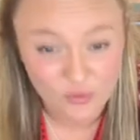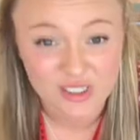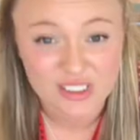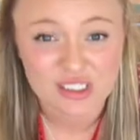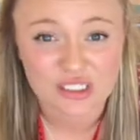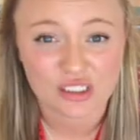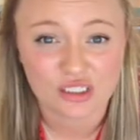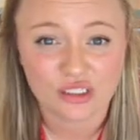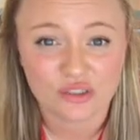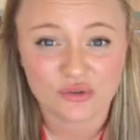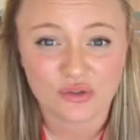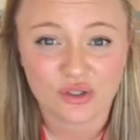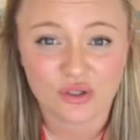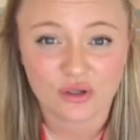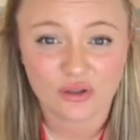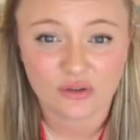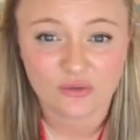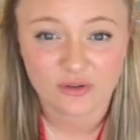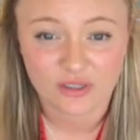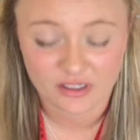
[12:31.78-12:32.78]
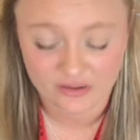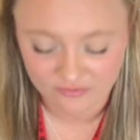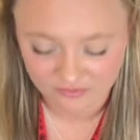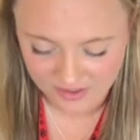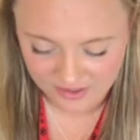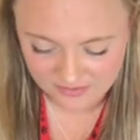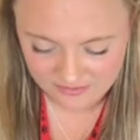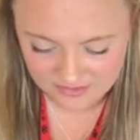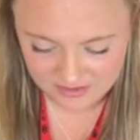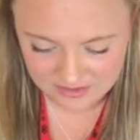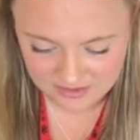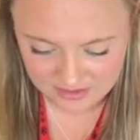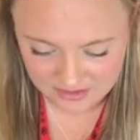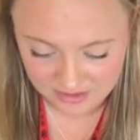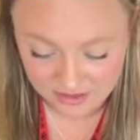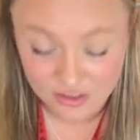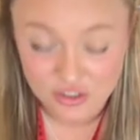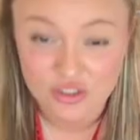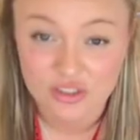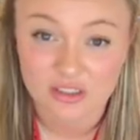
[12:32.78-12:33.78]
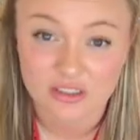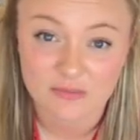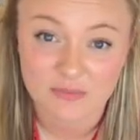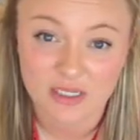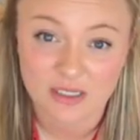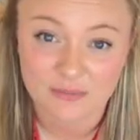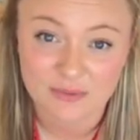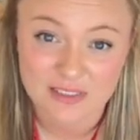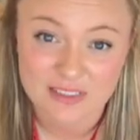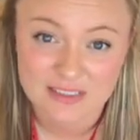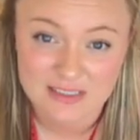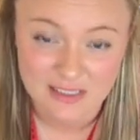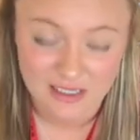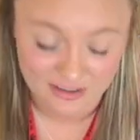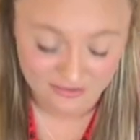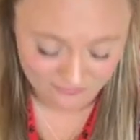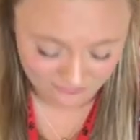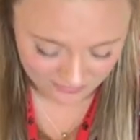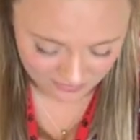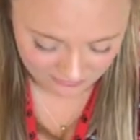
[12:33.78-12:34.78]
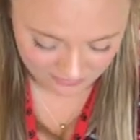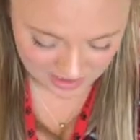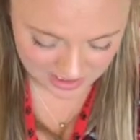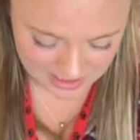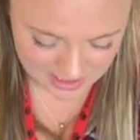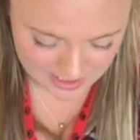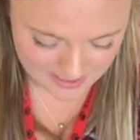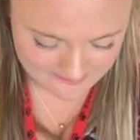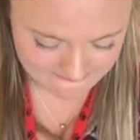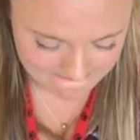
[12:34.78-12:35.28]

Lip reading: going to glue it all the way around, and it should be able to slide and fit right in.